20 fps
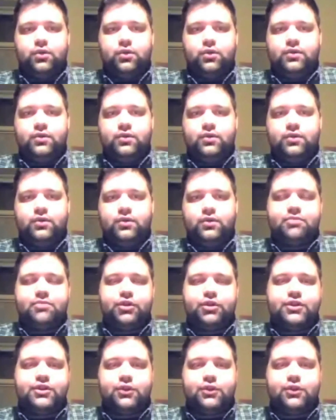to
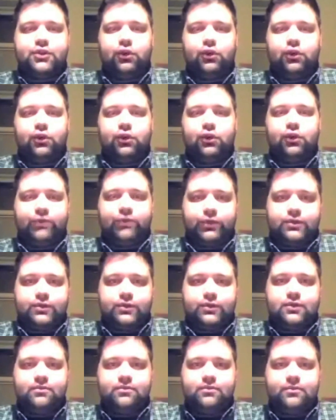disperse all of
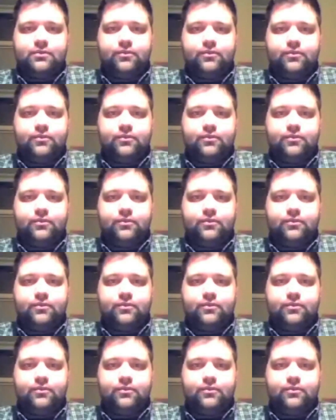those.